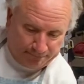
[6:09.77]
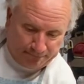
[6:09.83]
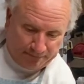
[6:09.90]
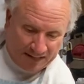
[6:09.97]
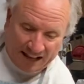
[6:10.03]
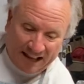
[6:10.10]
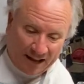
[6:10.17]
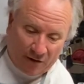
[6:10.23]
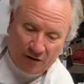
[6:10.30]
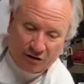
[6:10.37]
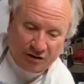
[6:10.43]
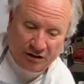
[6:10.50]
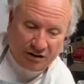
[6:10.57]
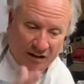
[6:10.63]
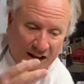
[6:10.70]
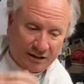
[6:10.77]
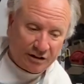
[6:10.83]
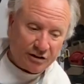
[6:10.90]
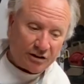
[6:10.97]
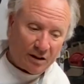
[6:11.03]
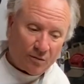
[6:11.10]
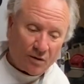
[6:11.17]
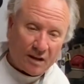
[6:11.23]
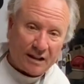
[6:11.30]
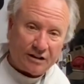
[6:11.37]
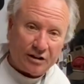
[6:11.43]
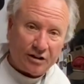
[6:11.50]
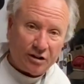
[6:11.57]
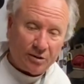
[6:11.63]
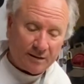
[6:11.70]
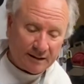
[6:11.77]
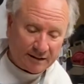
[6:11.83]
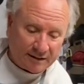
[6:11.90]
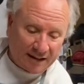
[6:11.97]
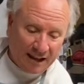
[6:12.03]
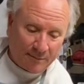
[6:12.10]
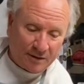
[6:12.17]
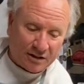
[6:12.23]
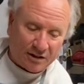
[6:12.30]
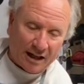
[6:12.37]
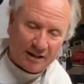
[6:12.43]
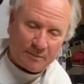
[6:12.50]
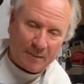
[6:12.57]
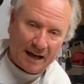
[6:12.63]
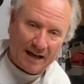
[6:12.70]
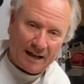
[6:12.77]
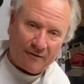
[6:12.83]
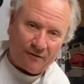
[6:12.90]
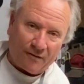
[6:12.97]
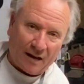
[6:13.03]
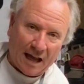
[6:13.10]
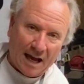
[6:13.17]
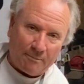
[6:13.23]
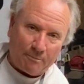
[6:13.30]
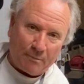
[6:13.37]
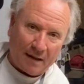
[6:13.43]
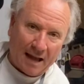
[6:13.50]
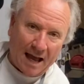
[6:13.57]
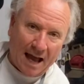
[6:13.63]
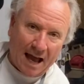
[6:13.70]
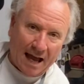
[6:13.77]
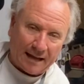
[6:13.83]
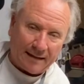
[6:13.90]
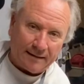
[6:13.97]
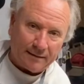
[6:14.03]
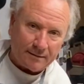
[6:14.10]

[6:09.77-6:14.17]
any other suggestions on what I should do with this thing besides paint it flat black?